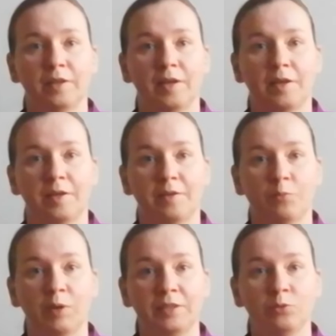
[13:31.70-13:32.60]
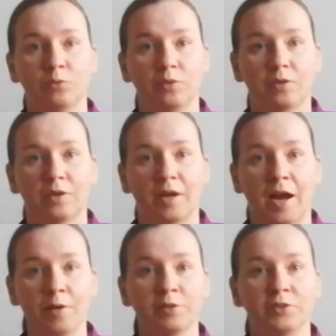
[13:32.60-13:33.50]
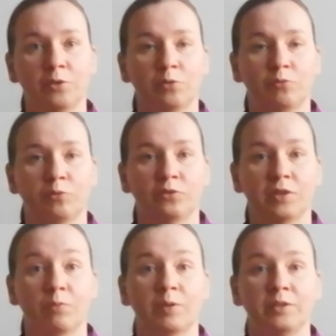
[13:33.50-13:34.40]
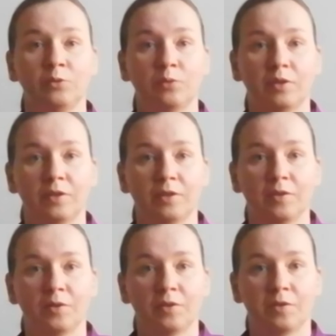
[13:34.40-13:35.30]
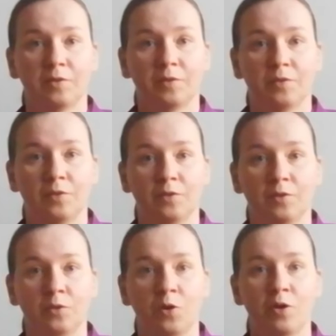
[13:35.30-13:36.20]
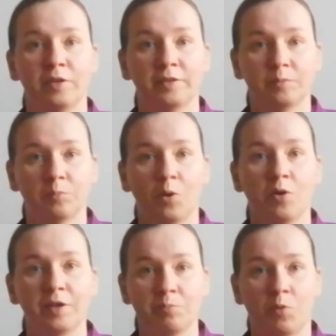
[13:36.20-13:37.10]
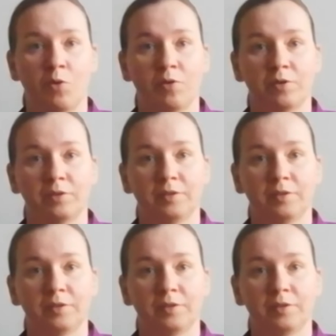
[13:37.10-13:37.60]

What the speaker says: And when you are in your own true self, when you learn it more and more,